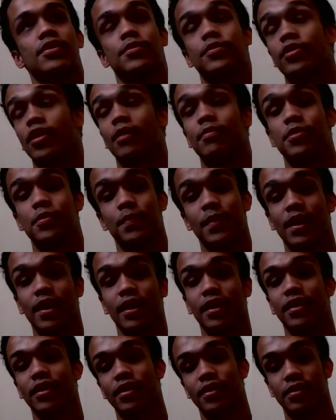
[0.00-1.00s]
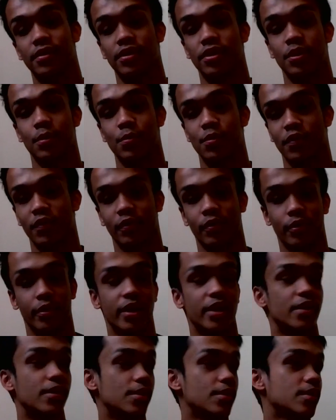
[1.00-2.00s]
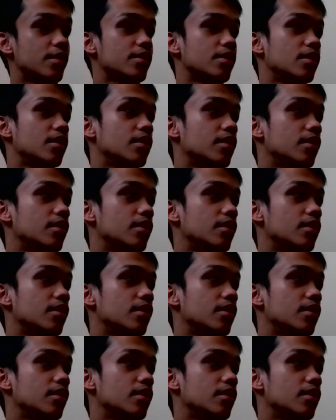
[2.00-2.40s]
jobs, speaking in the terms of careers,